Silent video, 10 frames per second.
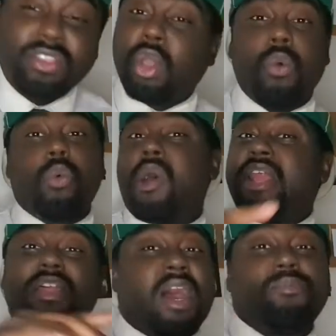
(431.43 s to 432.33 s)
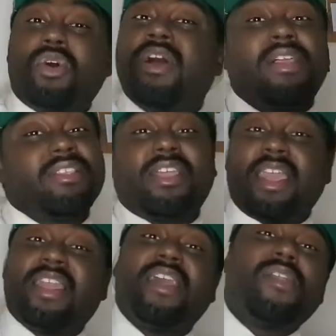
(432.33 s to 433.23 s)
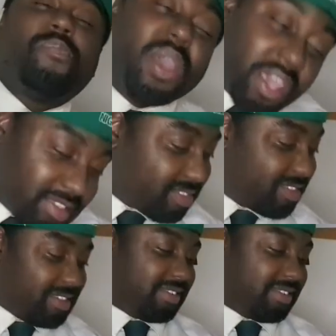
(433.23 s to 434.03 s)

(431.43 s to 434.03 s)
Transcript: Don't worry, no, I'm not taking the piss.